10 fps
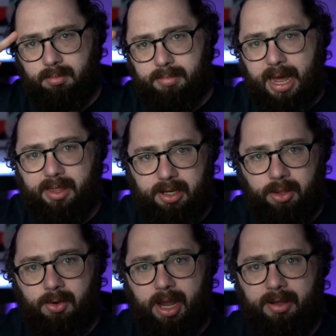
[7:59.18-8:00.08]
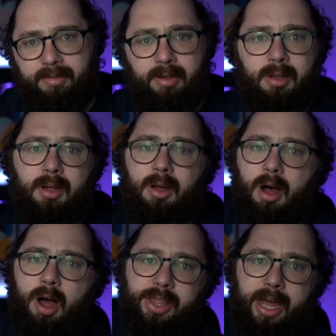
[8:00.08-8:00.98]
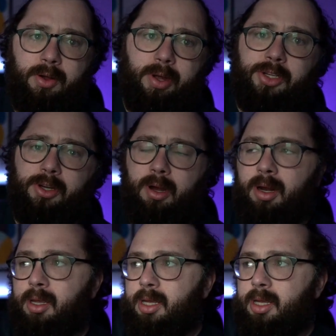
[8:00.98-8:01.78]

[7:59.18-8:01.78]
Path to the Grave on that creature,